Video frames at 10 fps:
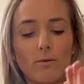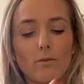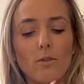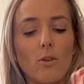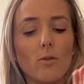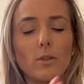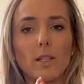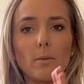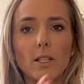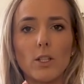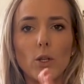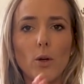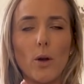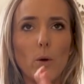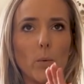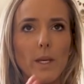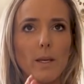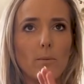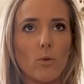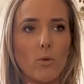Roll them into a wee
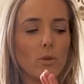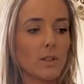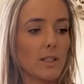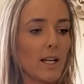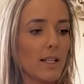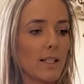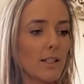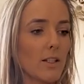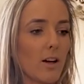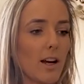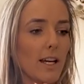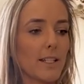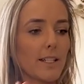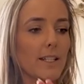ball, nice and tight.